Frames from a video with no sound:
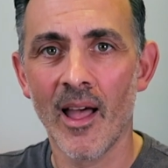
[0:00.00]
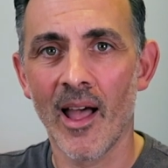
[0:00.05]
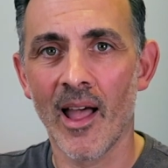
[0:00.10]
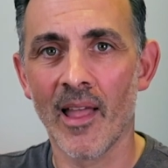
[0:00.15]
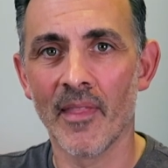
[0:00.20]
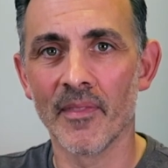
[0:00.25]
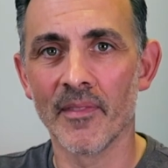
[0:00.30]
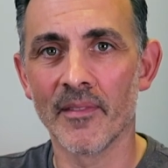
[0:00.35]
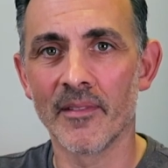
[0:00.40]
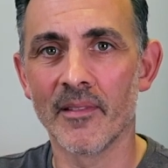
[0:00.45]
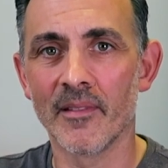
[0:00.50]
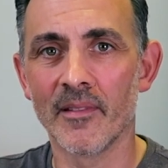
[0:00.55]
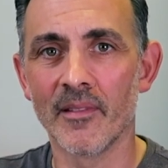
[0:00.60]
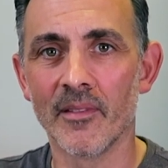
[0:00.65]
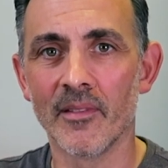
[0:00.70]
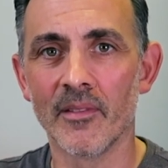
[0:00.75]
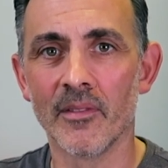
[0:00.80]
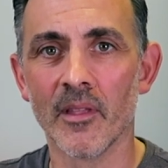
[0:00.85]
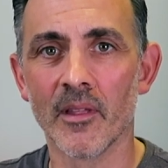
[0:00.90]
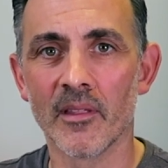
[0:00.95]
and
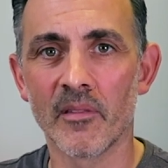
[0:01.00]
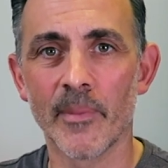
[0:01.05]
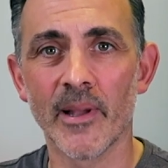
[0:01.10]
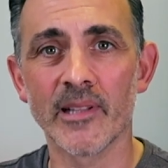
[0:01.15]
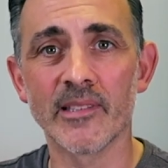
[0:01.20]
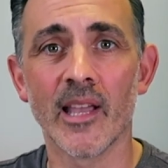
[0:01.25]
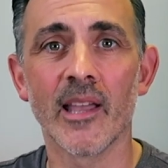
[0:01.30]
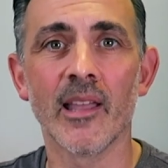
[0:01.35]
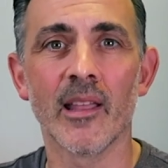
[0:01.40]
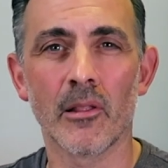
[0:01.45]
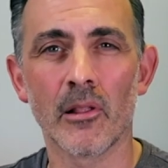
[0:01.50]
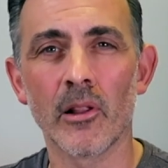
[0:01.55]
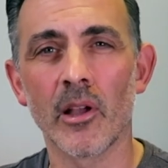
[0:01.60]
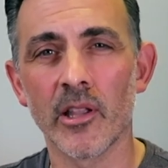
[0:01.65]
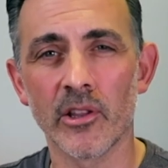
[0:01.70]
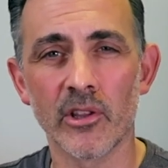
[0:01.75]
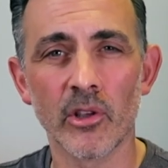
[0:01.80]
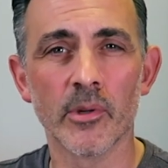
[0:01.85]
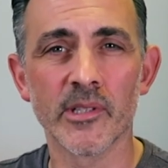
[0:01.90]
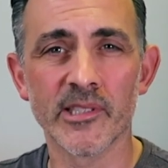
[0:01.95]
the spectator, it's
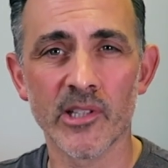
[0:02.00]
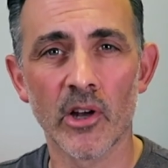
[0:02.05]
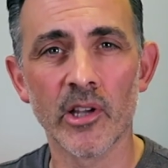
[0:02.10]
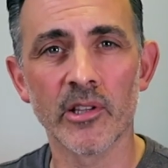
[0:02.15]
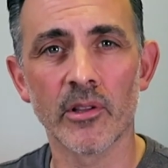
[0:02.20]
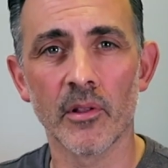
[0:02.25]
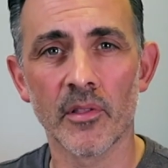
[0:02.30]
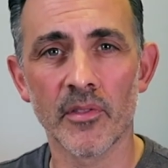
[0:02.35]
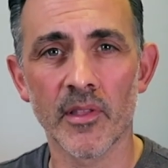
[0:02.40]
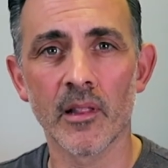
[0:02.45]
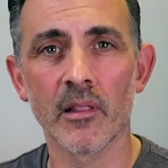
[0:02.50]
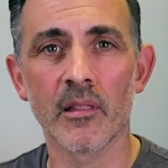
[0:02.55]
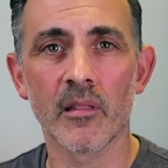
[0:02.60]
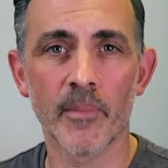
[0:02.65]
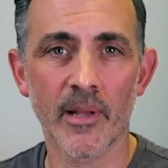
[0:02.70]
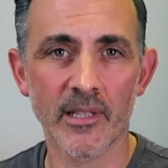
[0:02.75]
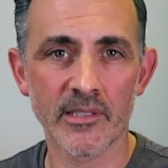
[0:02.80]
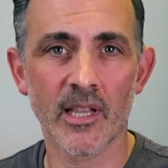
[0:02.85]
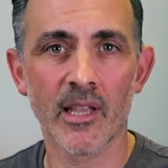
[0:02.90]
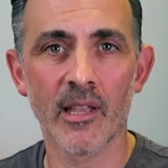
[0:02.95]
like a do as I do thing, the
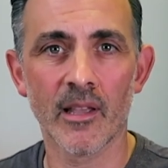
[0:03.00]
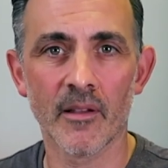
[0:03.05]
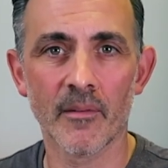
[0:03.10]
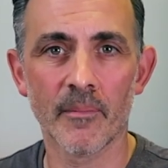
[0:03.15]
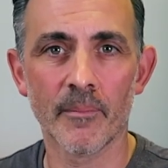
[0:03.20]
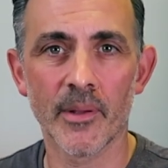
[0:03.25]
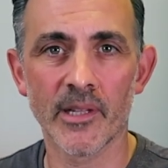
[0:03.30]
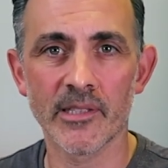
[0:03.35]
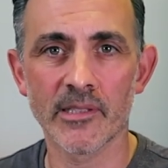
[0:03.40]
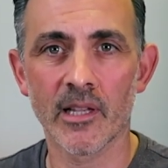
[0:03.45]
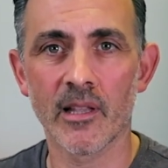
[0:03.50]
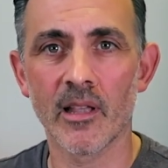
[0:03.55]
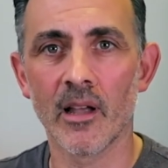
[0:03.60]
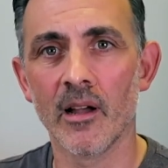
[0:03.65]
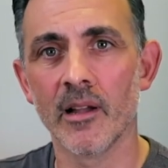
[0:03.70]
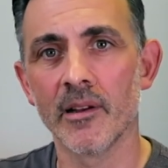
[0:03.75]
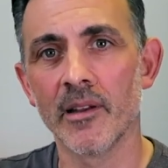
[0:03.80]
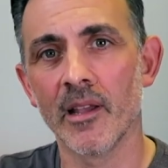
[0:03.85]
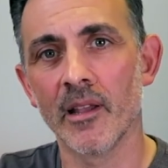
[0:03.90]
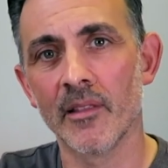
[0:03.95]
spectator picks a
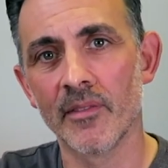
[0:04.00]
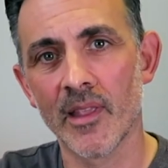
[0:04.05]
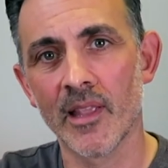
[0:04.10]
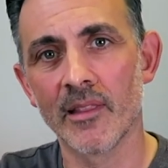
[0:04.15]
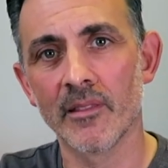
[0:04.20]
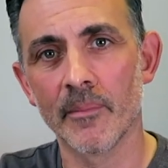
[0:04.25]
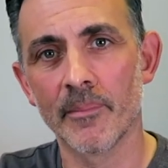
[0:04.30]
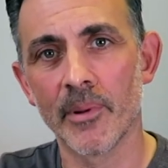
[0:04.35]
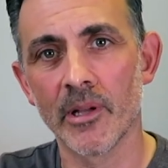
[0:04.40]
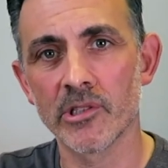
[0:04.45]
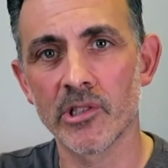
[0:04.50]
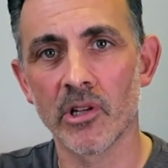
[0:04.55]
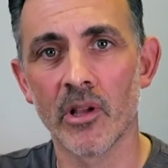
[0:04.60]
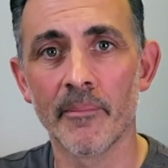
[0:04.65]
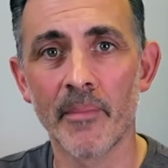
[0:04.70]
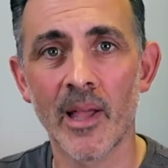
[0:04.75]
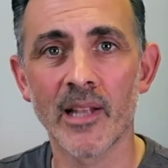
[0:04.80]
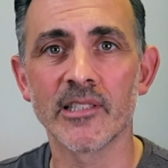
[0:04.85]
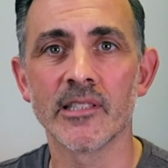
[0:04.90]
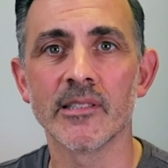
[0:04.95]
card and then the
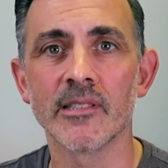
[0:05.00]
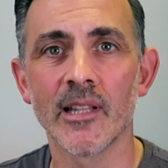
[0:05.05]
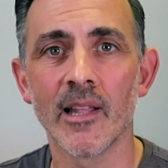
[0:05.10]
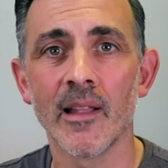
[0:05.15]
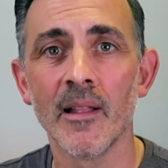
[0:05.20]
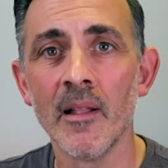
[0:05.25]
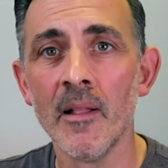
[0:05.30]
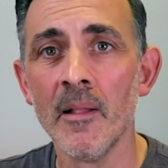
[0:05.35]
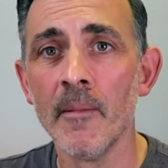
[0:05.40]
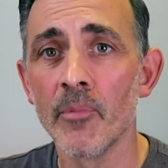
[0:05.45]
punchline matches it.